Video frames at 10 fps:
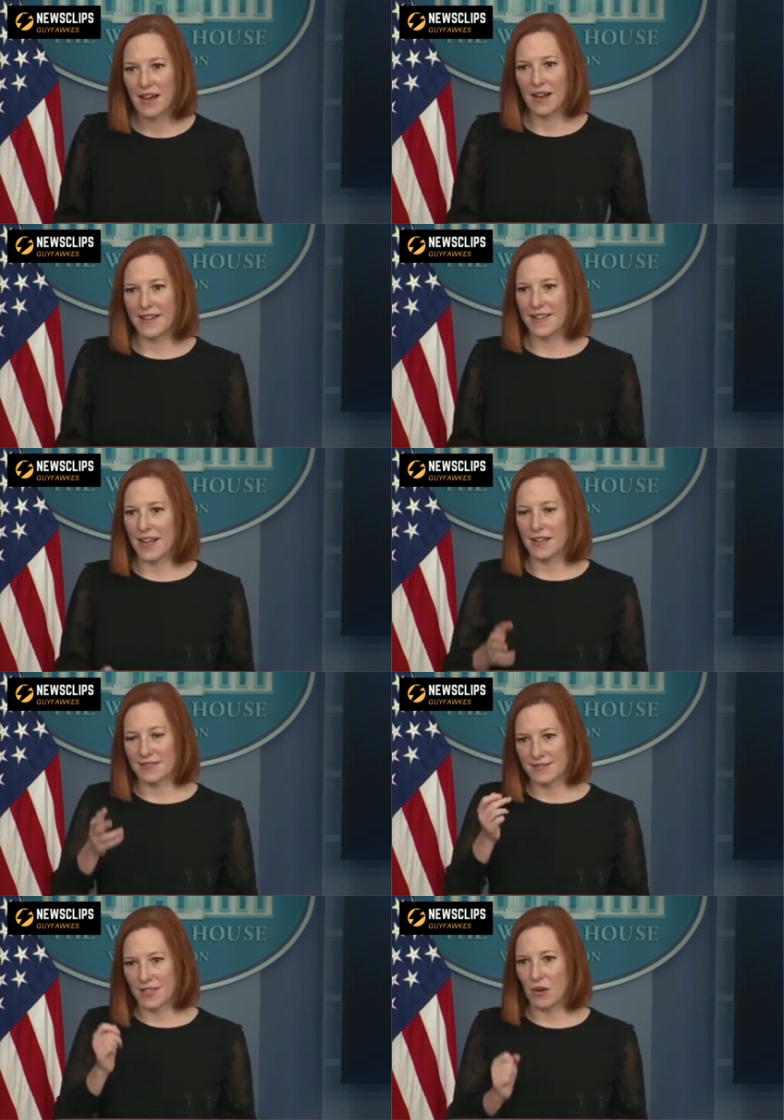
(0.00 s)
And I
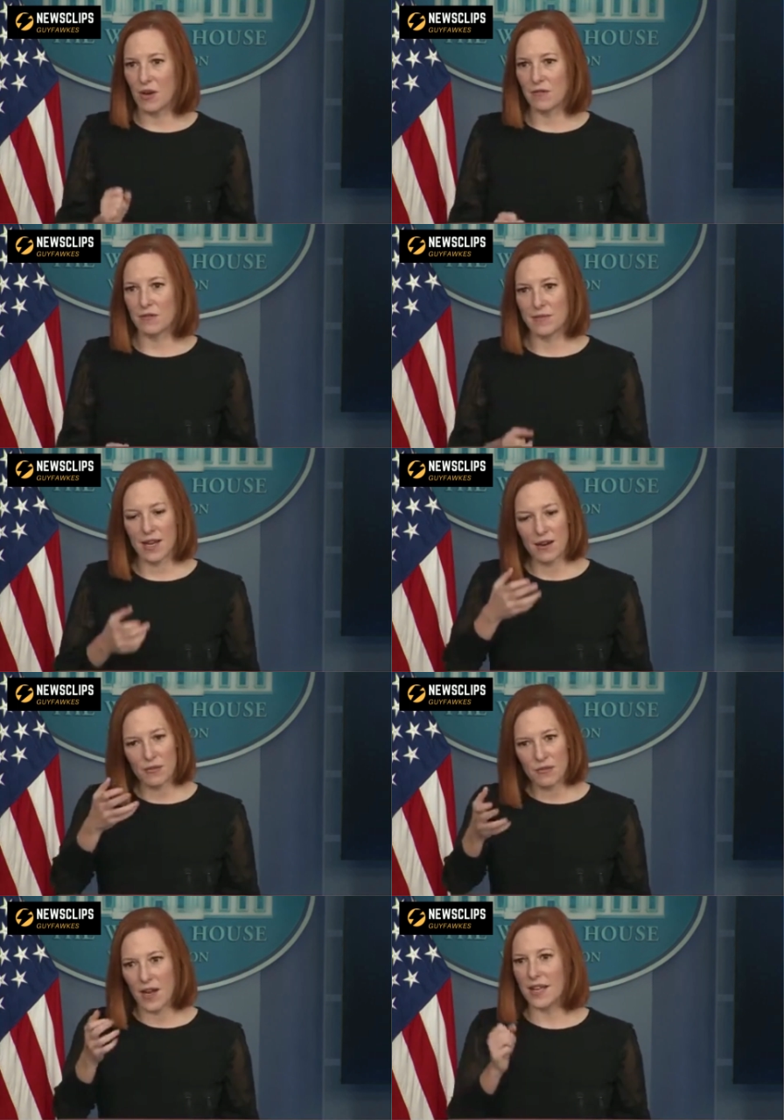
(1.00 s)
could go on from there,
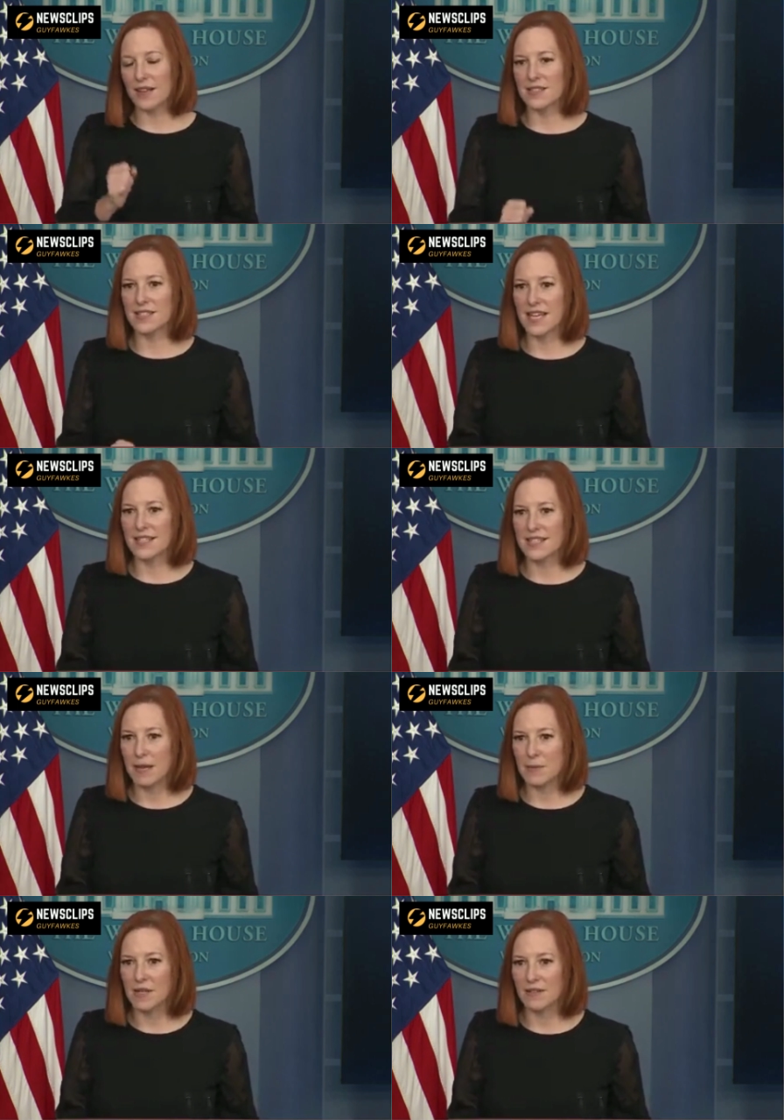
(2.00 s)
fighting to take
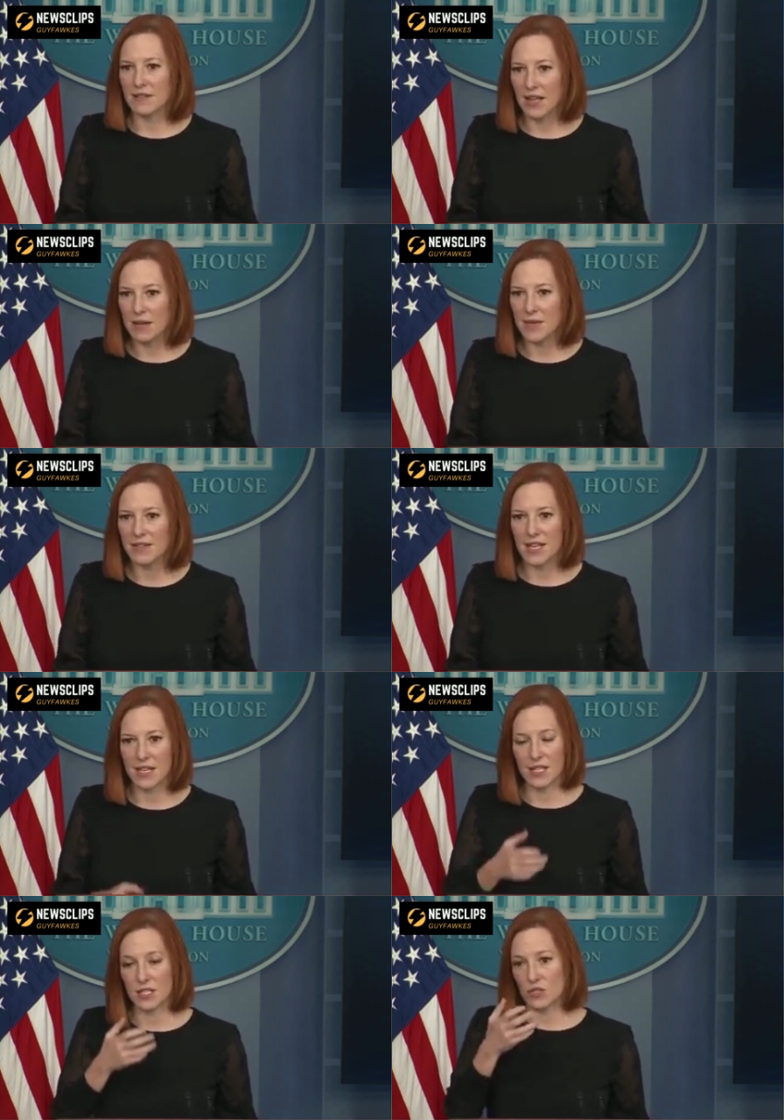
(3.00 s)
steps on climate in
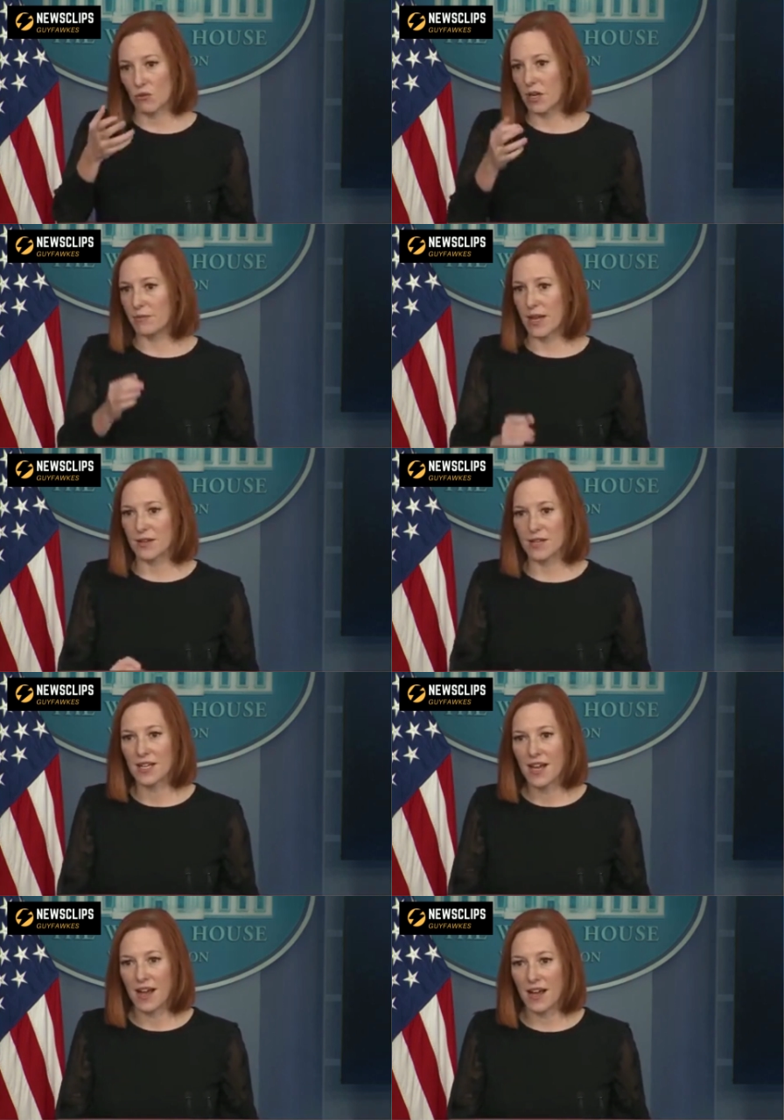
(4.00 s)
a historic manner
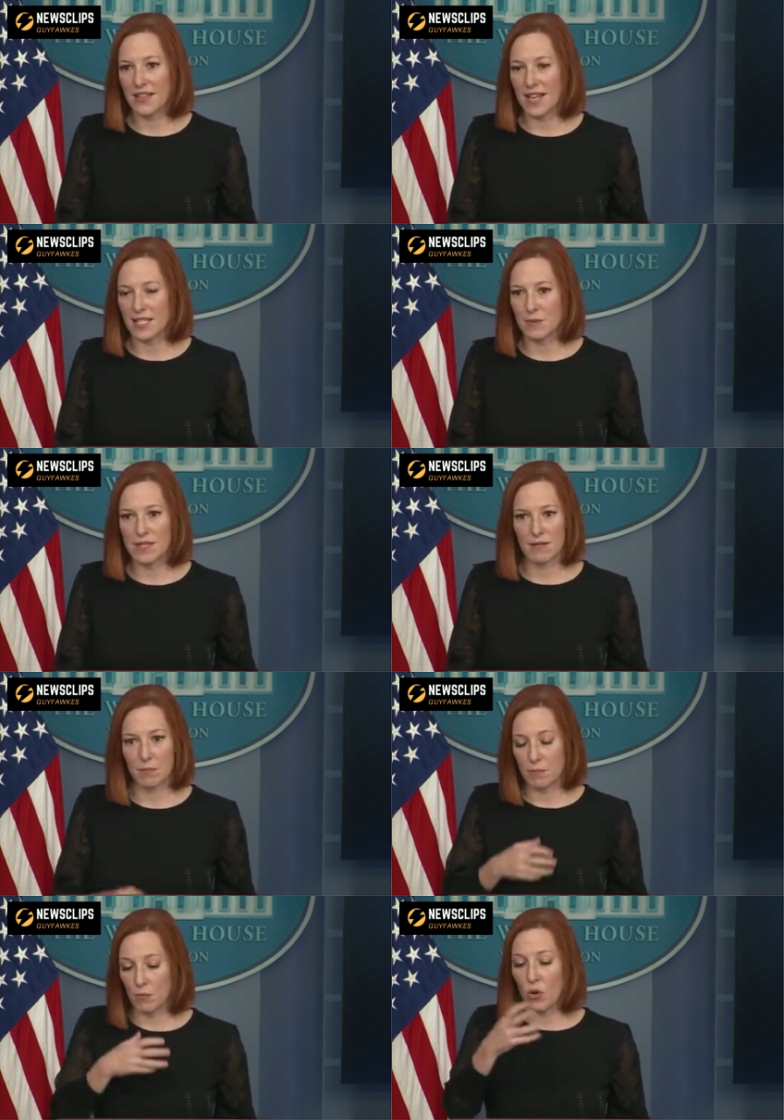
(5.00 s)
that has been
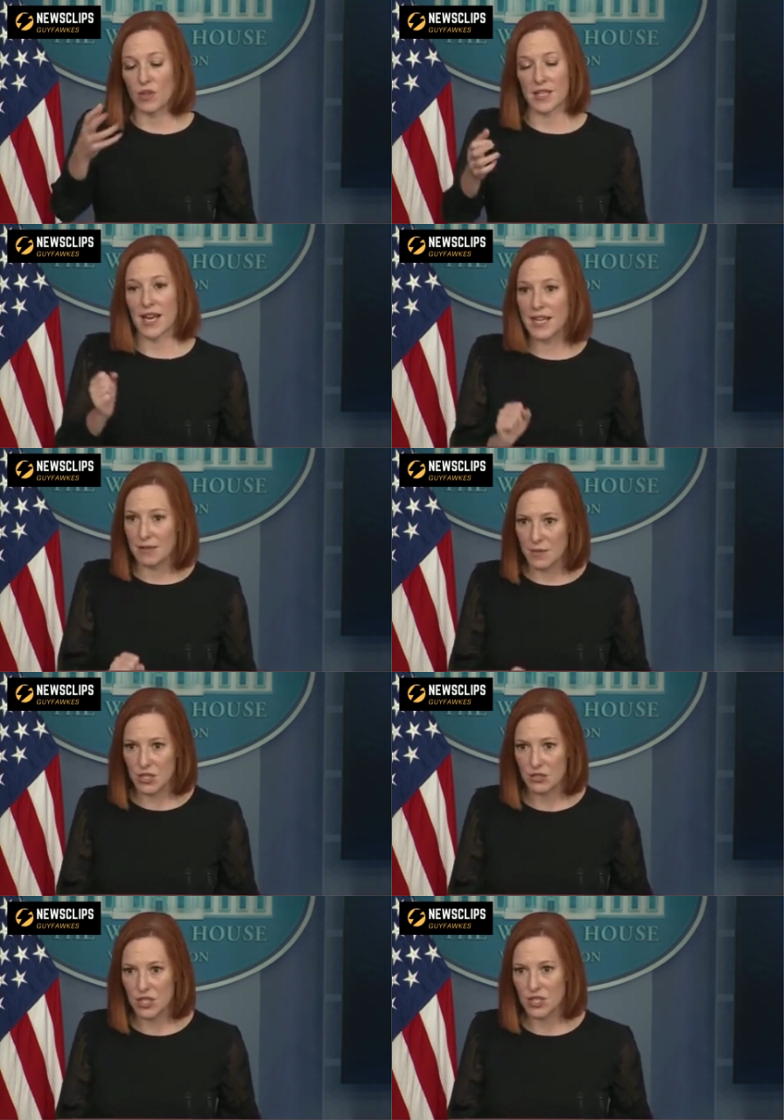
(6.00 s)
more than any
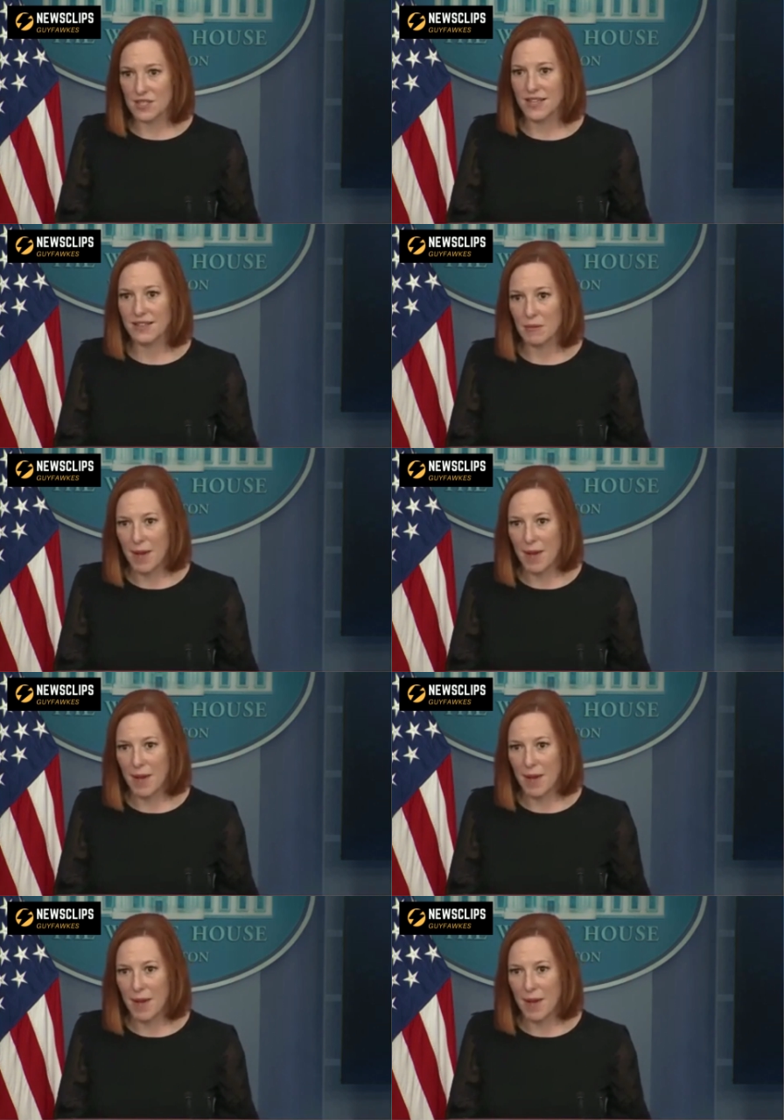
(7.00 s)
administration in the